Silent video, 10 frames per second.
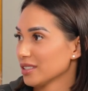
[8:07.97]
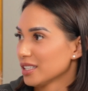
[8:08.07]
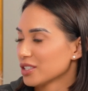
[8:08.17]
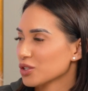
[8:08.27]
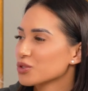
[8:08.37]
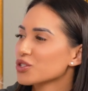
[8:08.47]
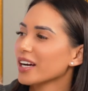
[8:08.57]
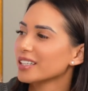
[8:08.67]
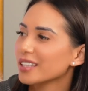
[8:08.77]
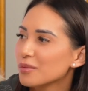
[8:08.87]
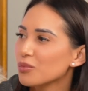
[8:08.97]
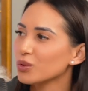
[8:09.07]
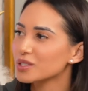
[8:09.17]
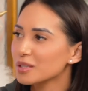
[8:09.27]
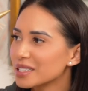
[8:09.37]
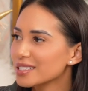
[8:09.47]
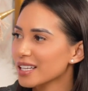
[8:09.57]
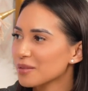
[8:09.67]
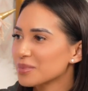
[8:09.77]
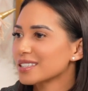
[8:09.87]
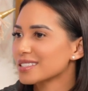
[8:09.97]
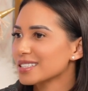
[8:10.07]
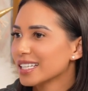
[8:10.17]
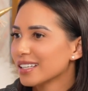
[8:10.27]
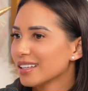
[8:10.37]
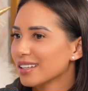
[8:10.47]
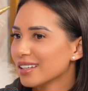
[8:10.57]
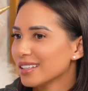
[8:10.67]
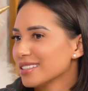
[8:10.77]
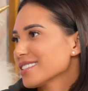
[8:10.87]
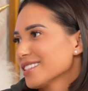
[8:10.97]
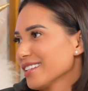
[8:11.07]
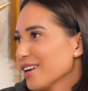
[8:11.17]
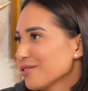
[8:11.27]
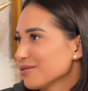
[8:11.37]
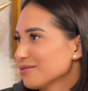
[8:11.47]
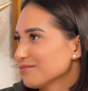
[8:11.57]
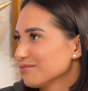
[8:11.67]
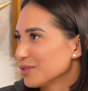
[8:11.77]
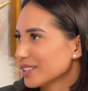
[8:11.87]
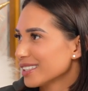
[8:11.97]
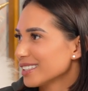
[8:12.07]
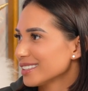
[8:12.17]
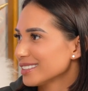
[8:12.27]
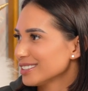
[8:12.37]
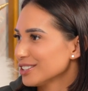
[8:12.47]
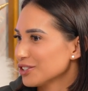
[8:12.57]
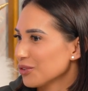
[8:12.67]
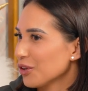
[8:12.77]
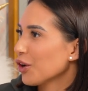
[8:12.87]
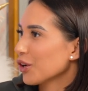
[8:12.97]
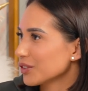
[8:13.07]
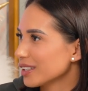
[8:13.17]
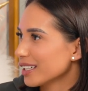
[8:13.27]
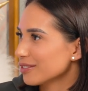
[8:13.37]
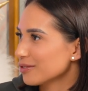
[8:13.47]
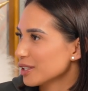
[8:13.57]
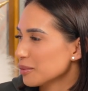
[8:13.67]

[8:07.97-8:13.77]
Yes. So we're trying to like mold him into that because he doesn't have really, you know, a hard life.